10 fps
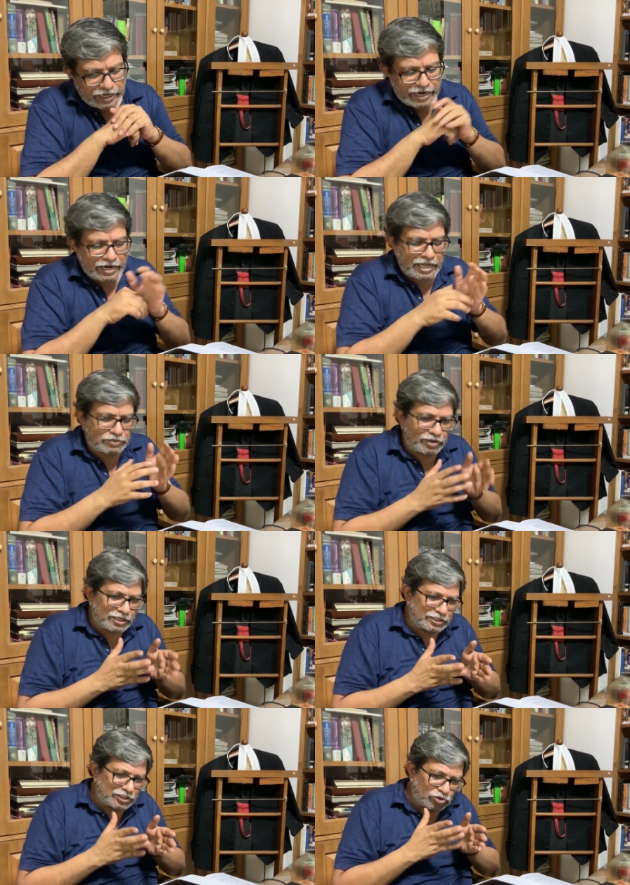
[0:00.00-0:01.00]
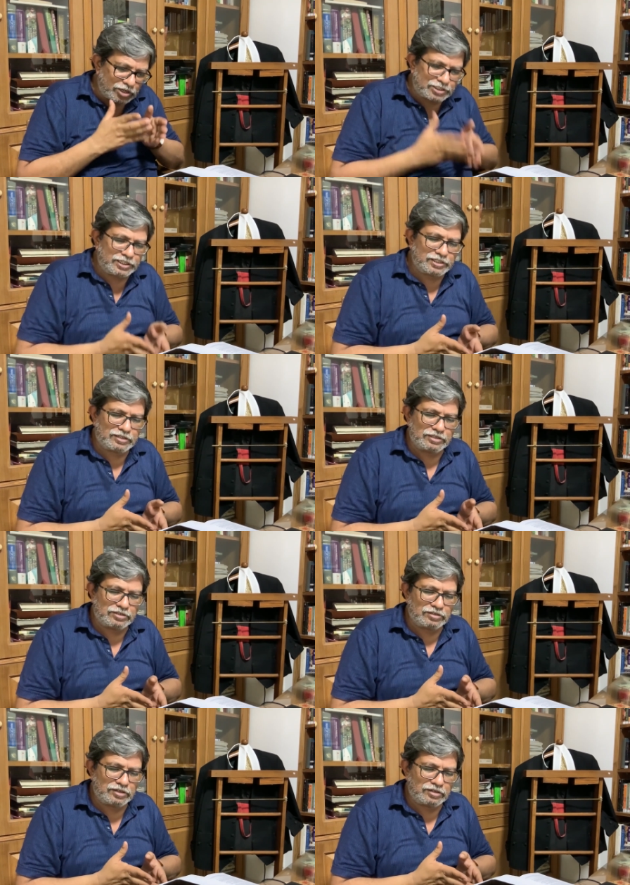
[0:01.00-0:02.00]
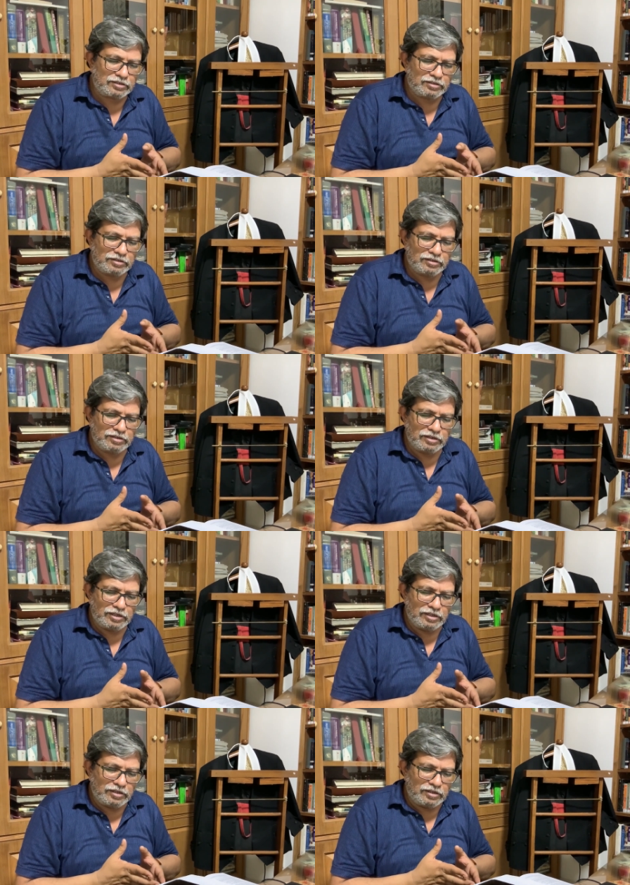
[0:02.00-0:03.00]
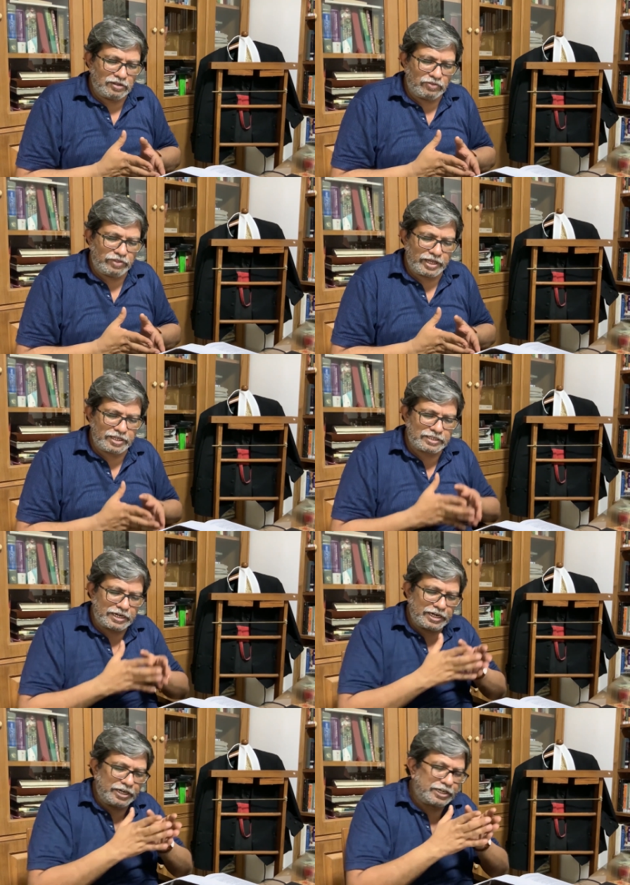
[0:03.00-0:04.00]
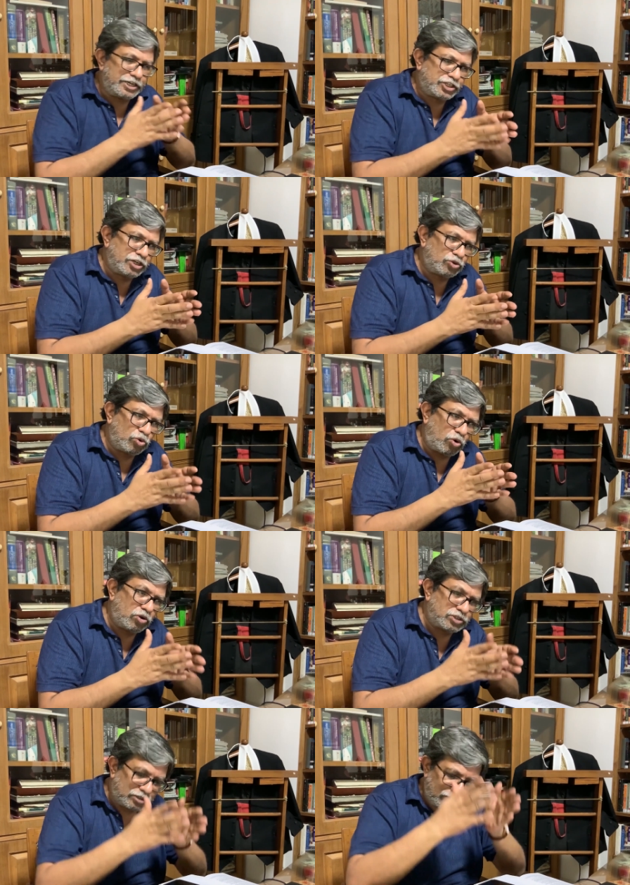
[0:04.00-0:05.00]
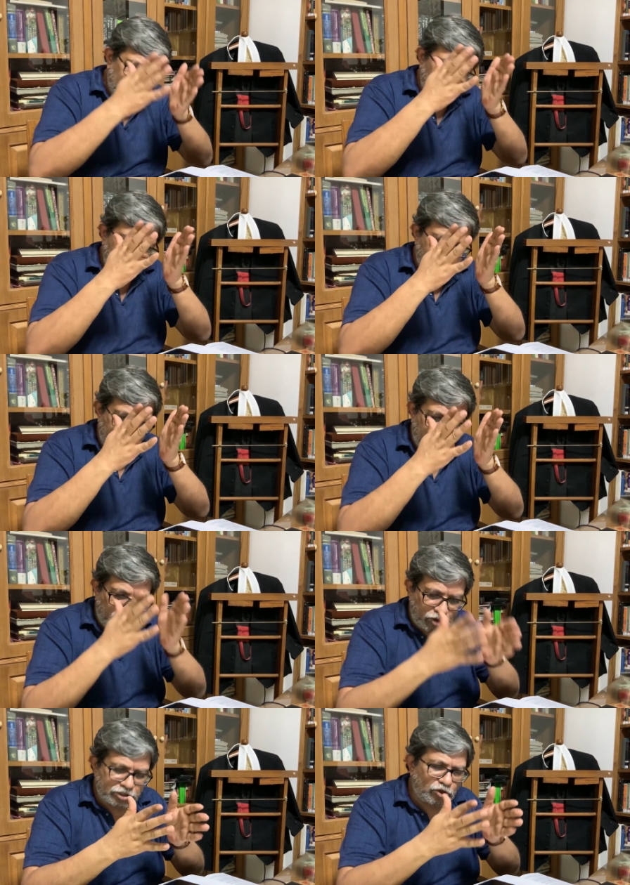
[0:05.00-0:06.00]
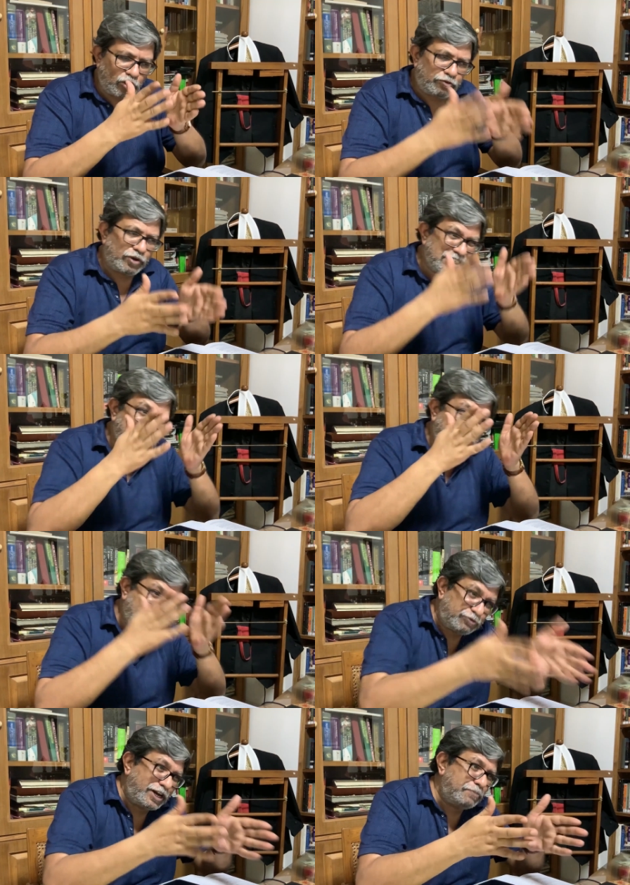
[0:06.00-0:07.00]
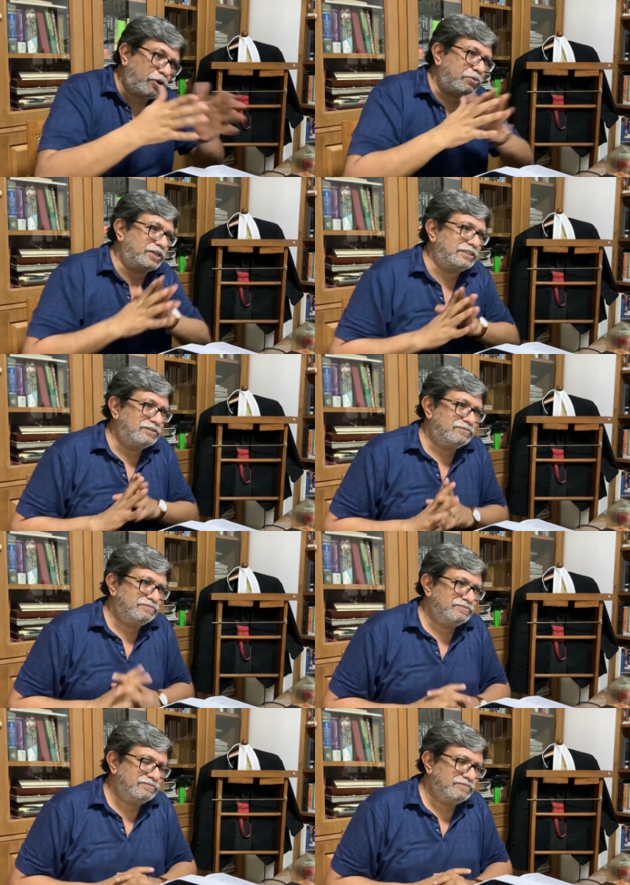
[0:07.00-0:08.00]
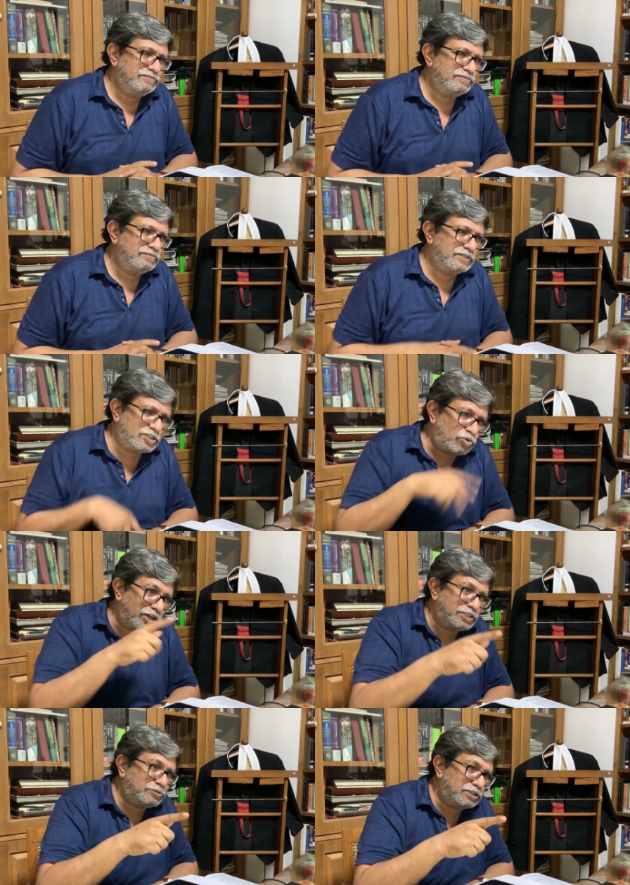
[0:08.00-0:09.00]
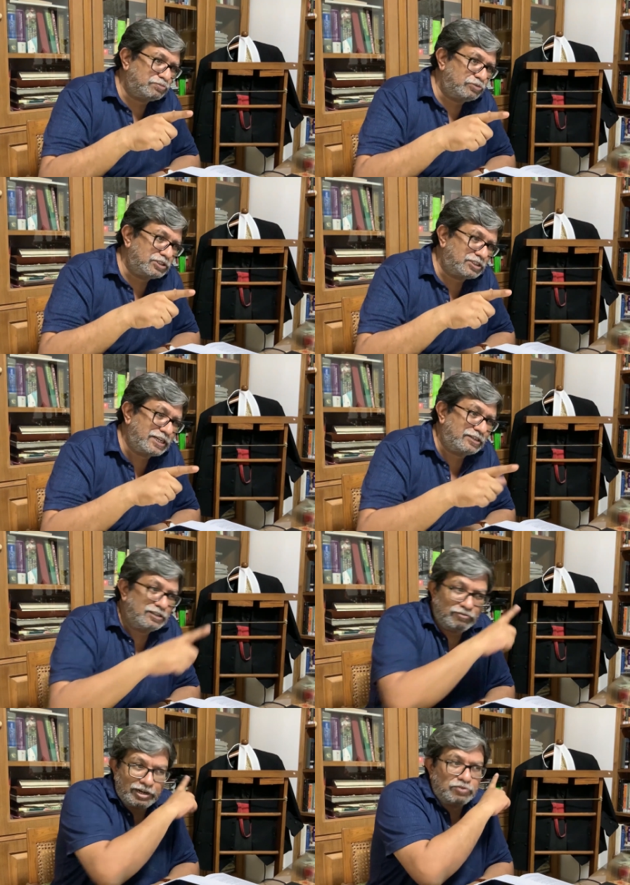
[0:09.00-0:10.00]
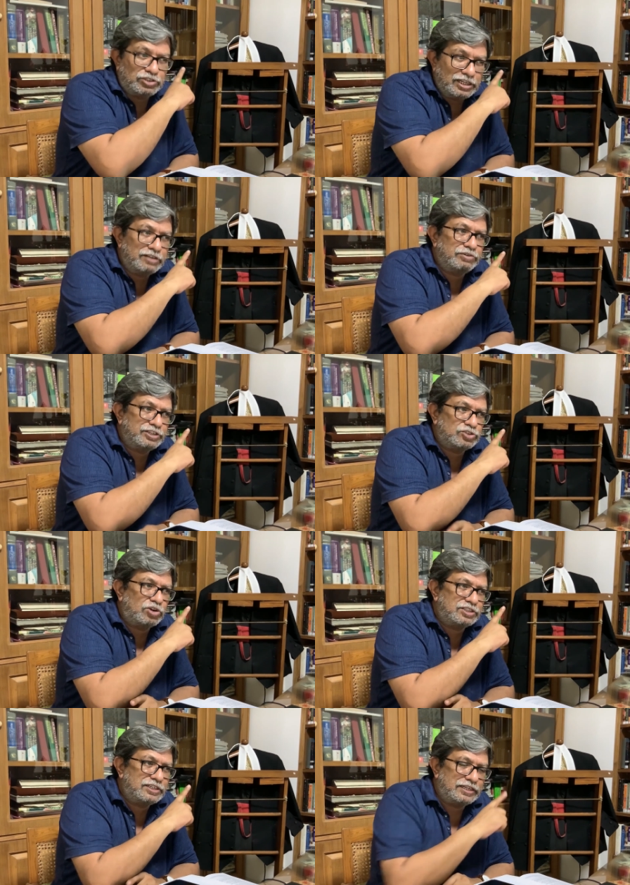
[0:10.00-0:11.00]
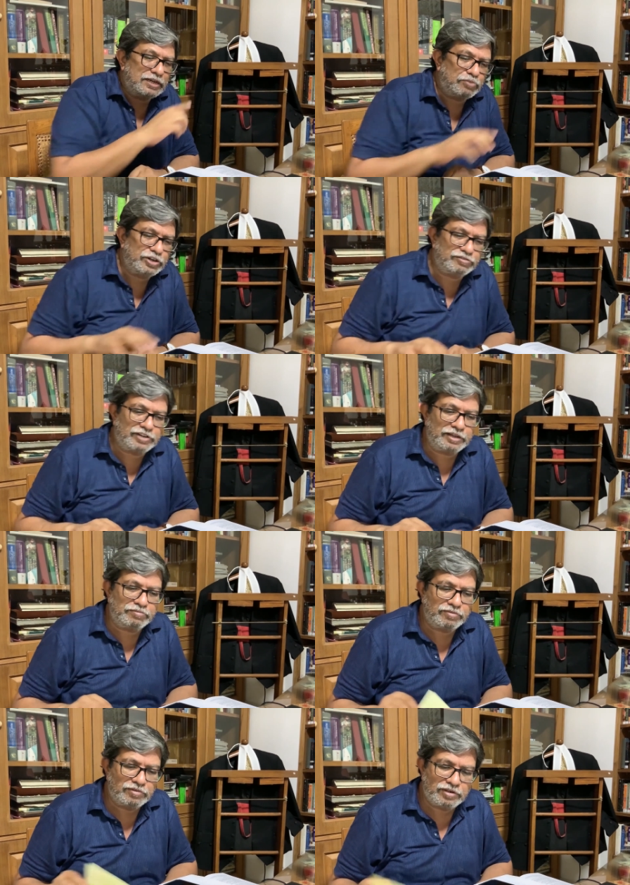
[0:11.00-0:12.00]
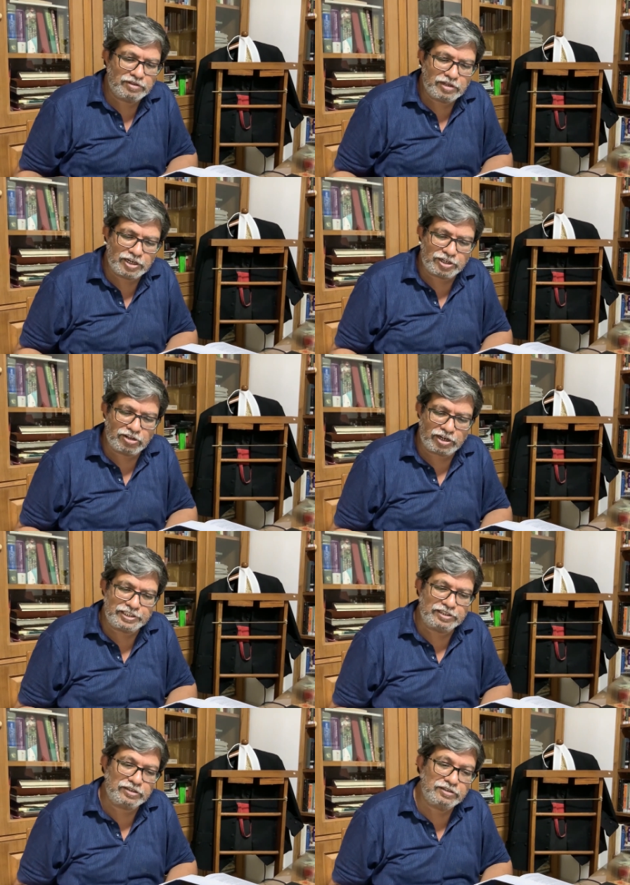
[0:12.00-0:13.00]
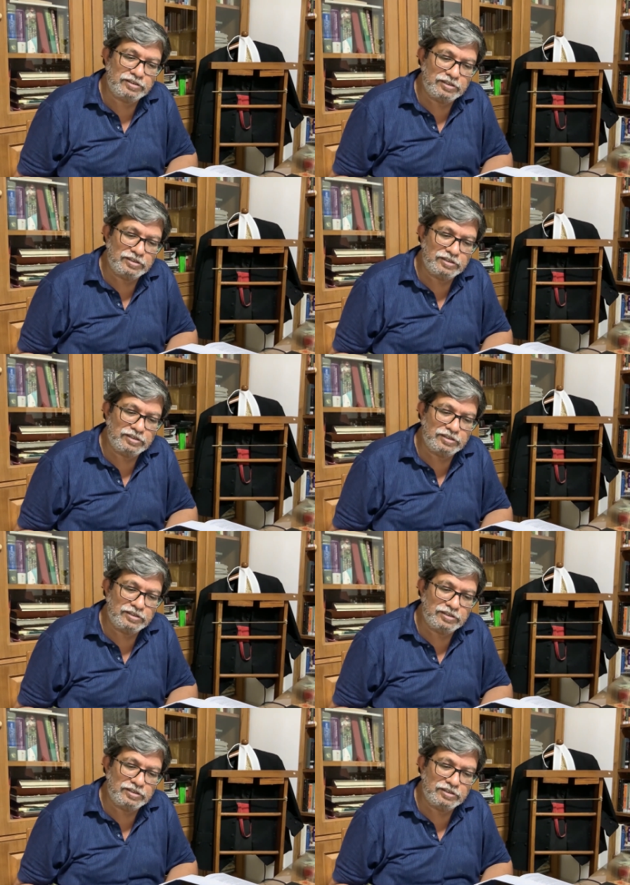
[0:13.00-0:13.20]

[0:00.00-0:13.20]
that as far as dishonesty is concerned, there is an intention to cause loss of a specified property. This is what I said when I was dealing with dishonesty at that point of time, a little earlier.